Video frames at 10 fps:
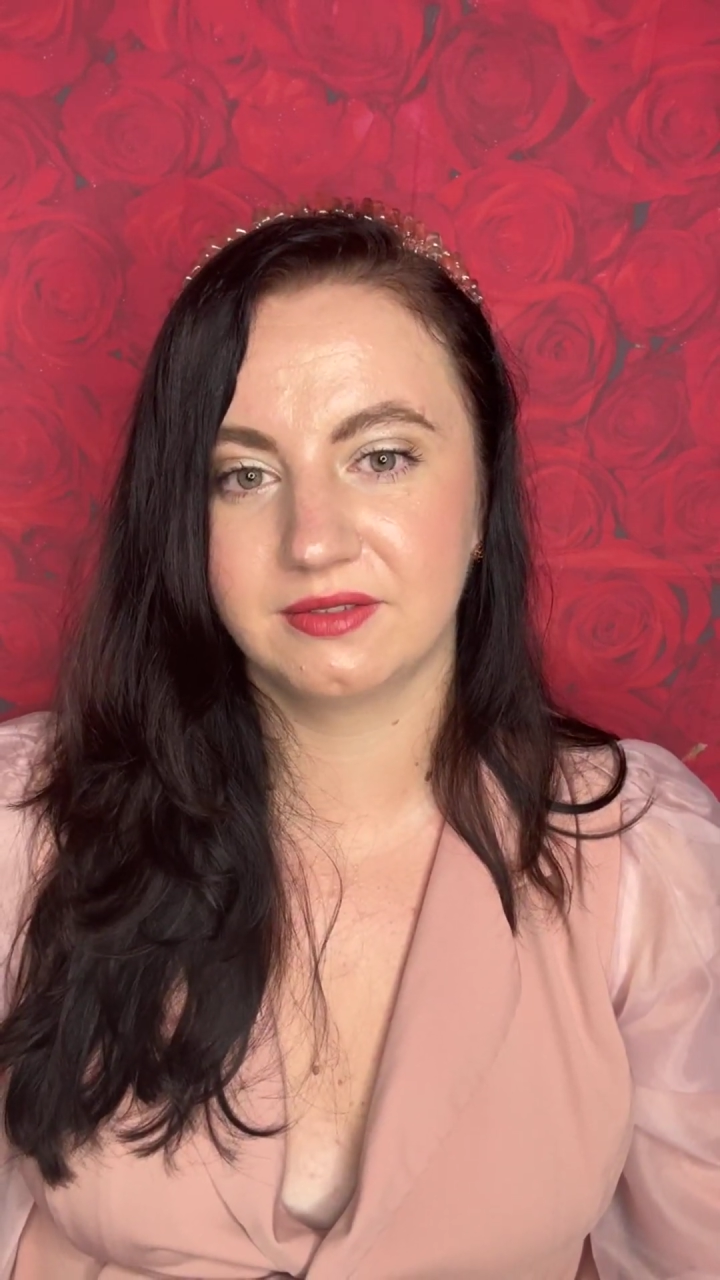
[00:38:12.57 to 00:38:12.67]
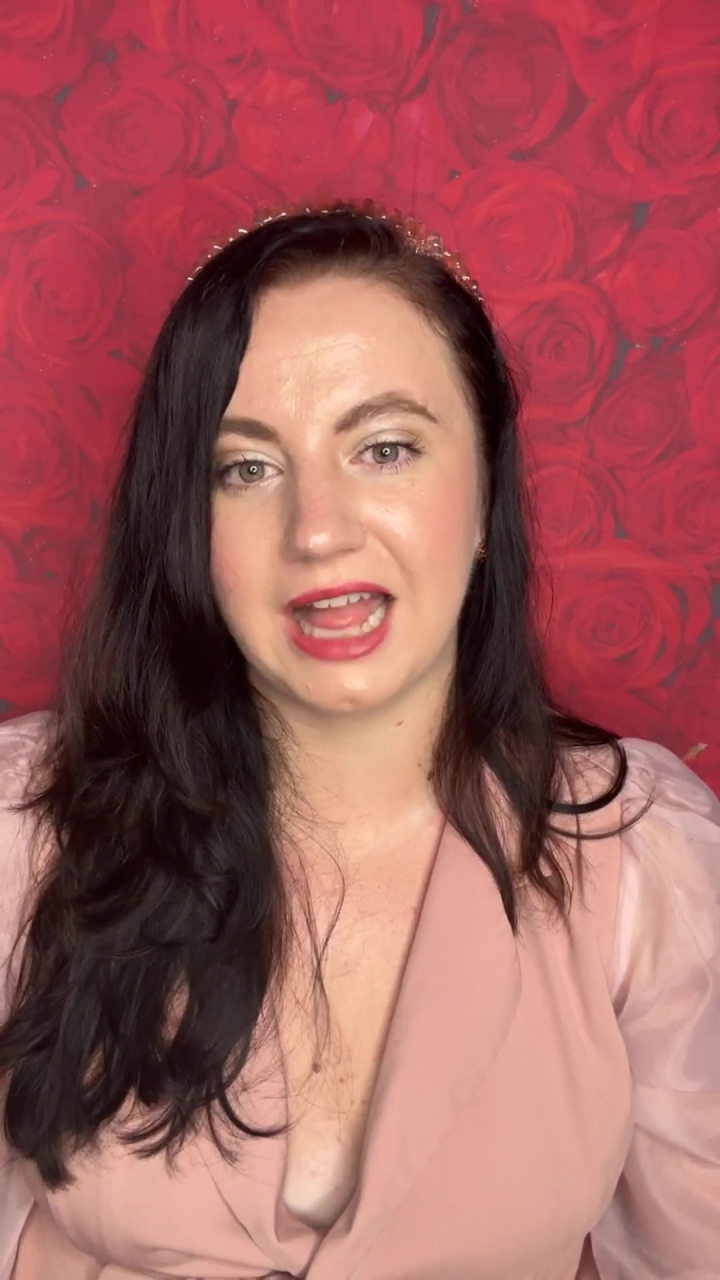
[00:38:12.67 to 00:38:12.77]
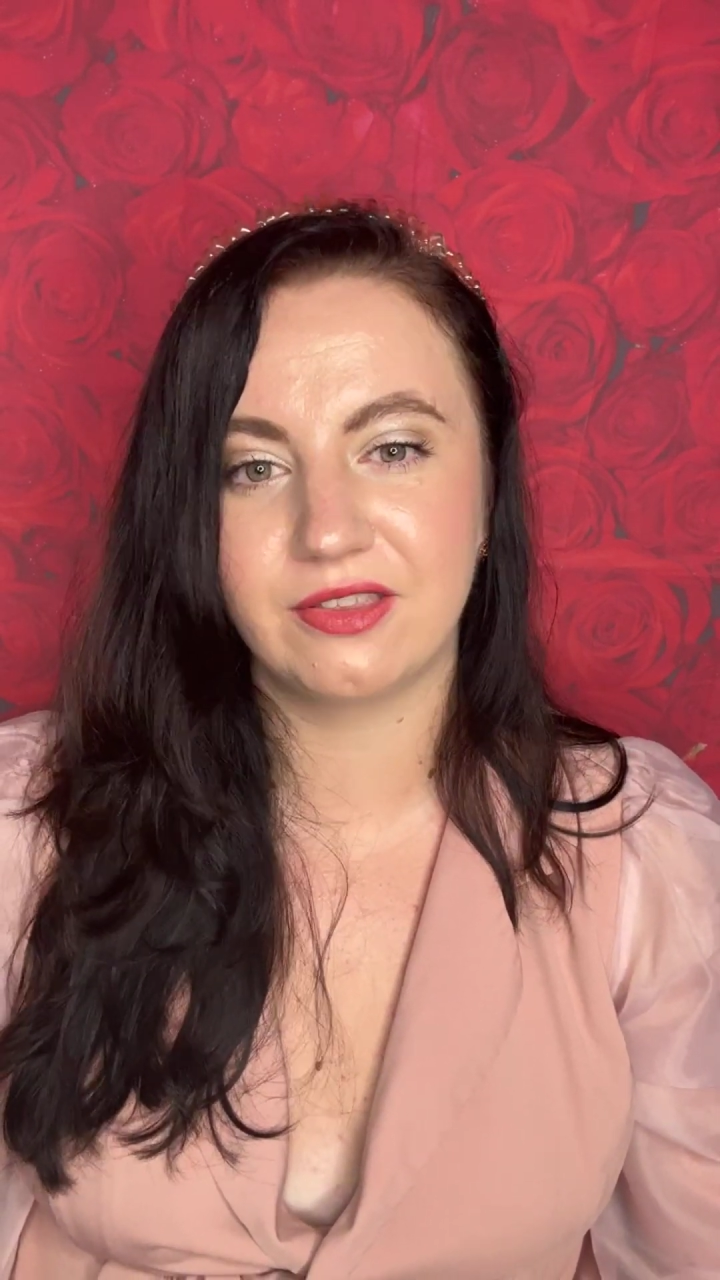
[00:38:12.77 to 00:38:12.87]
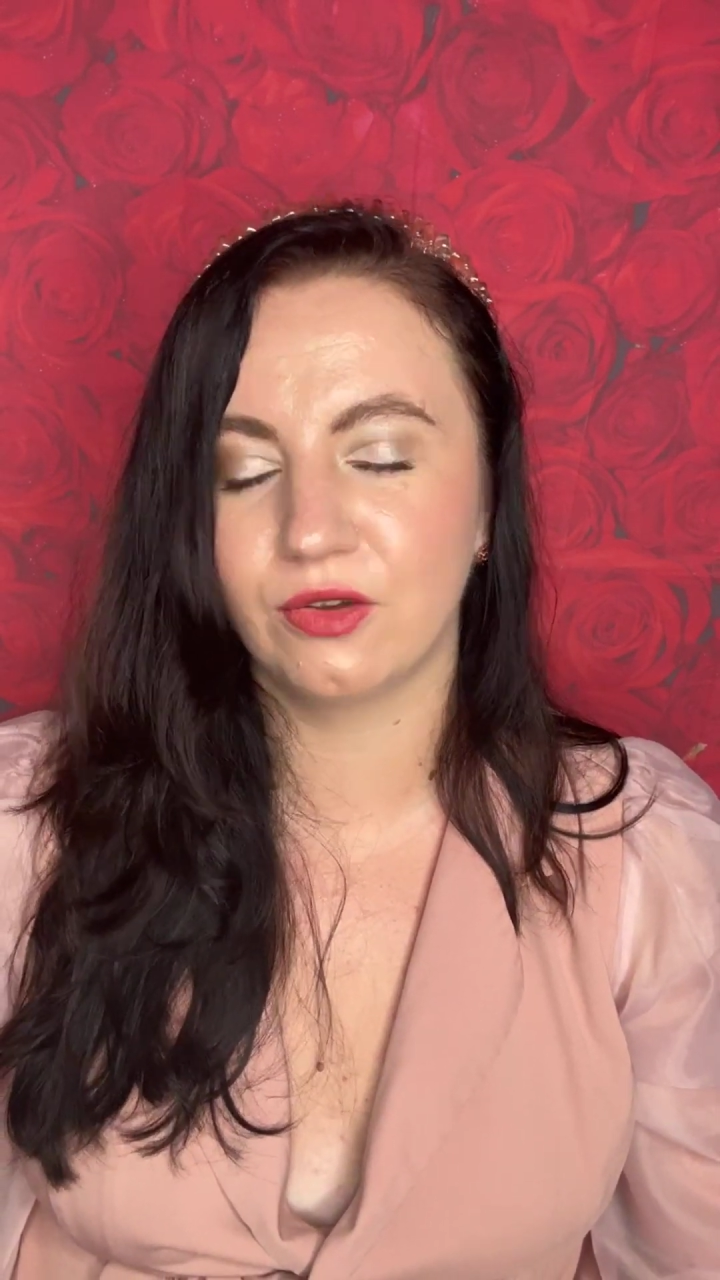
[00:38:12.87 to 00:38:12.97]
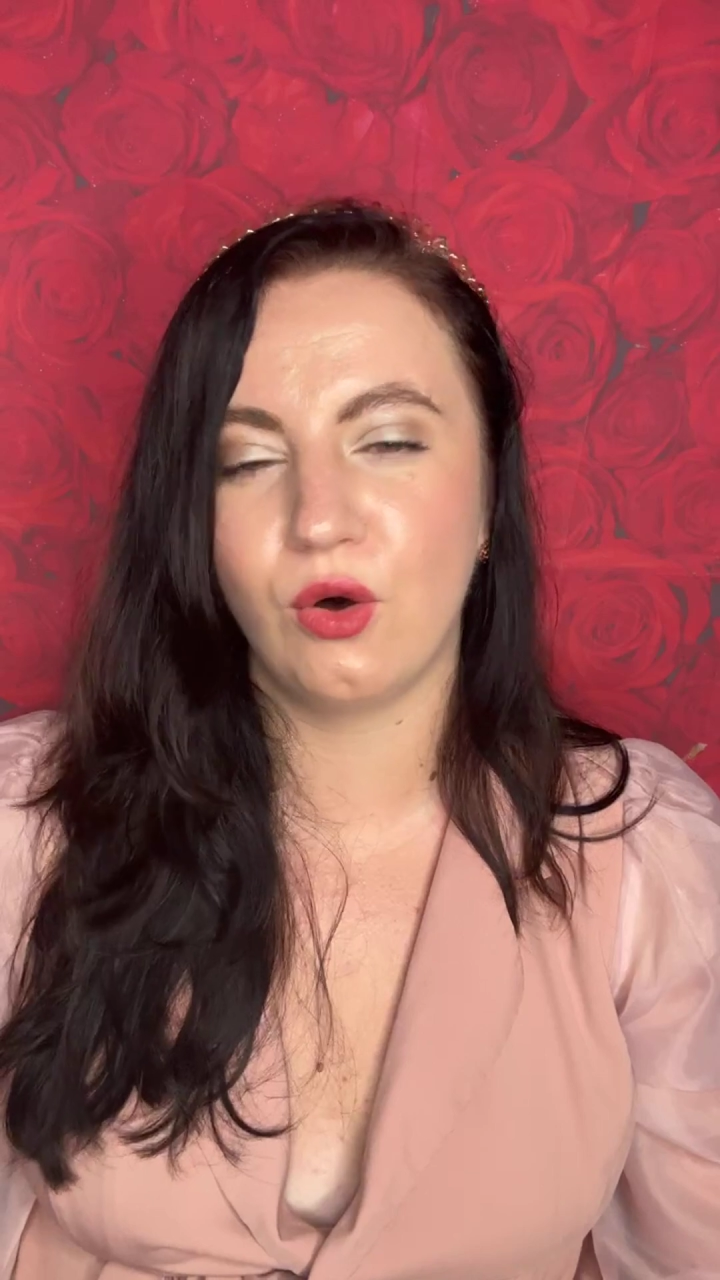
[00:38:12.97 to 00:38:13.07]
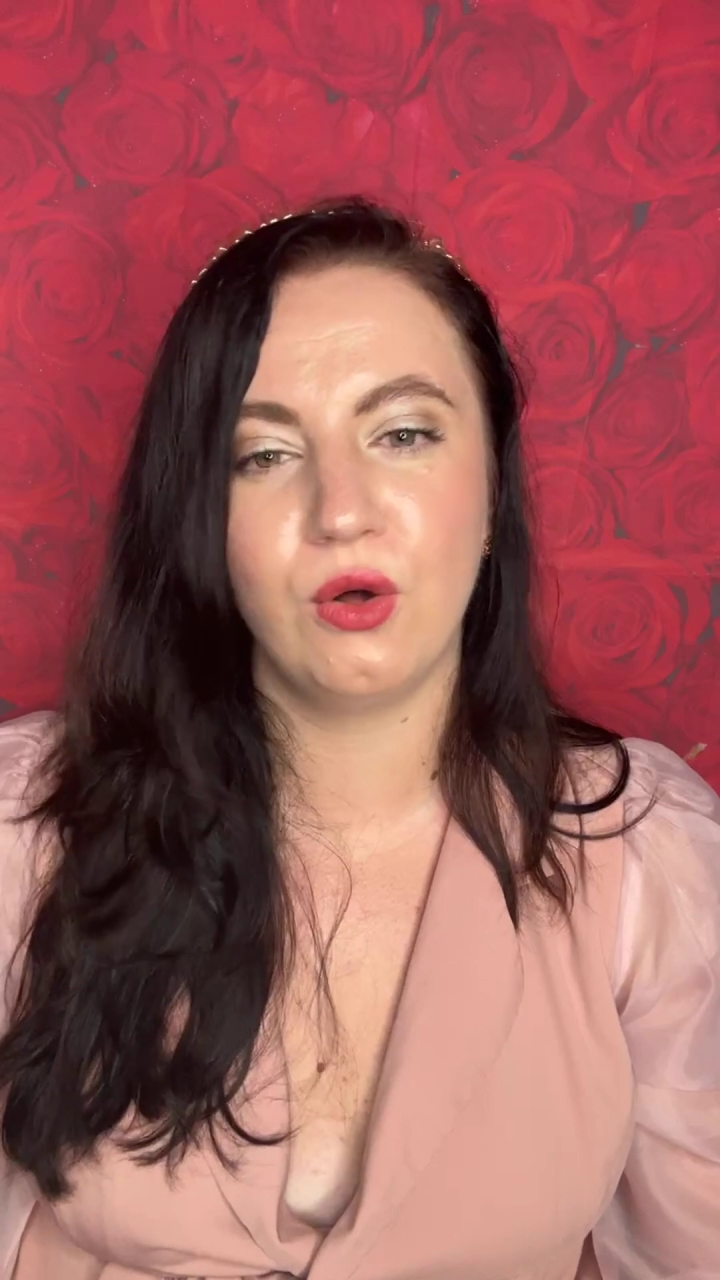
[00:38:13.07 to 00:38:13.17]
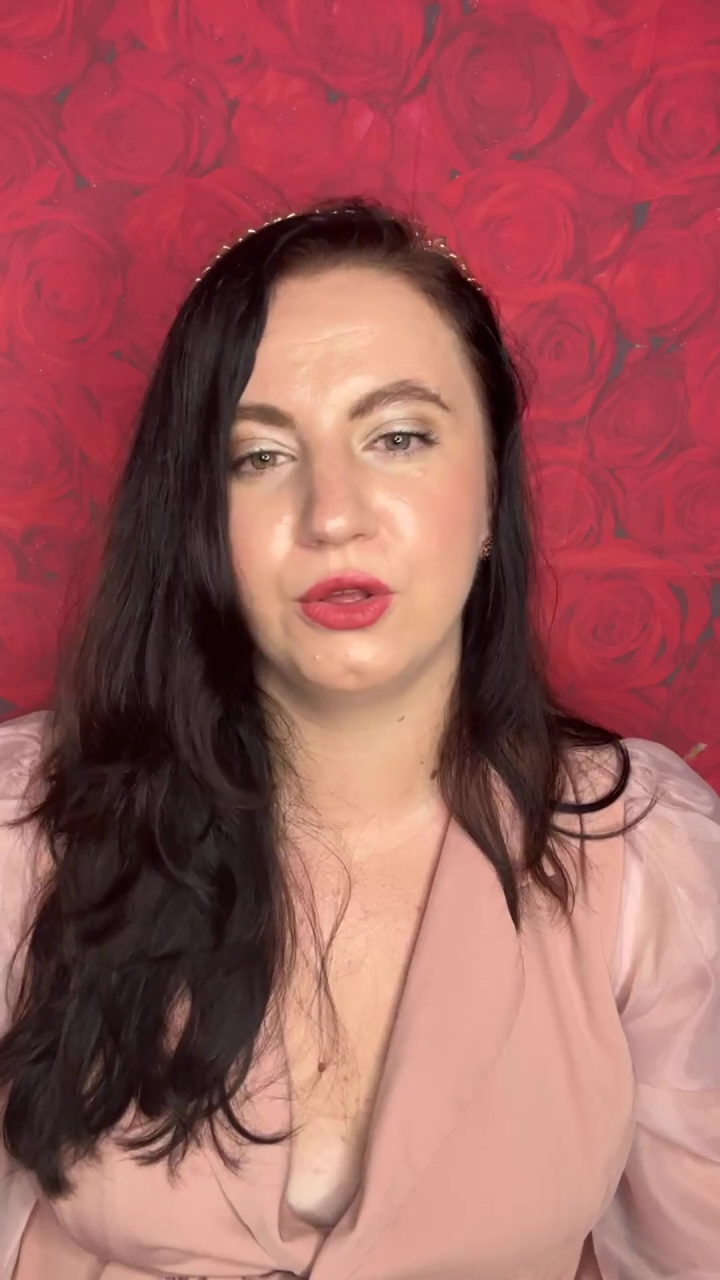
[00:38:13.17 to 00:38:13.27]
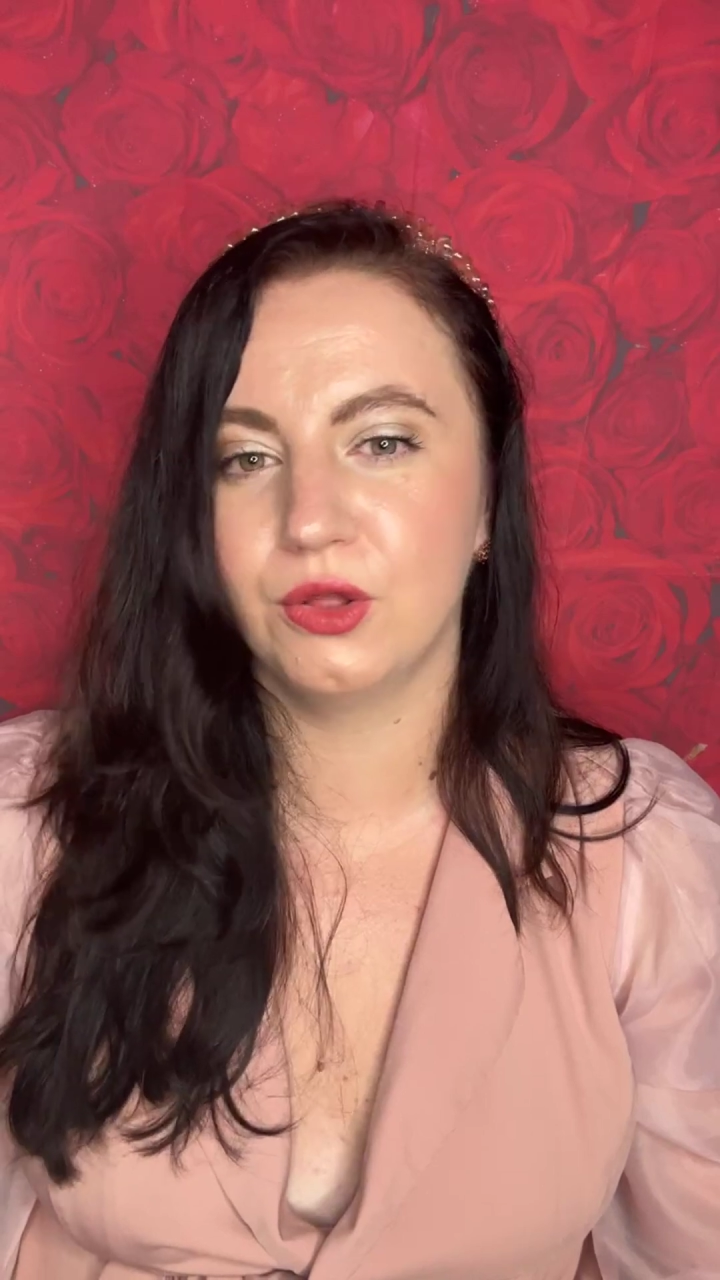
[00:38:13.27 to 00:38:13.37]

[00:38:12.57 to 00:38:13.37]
That's all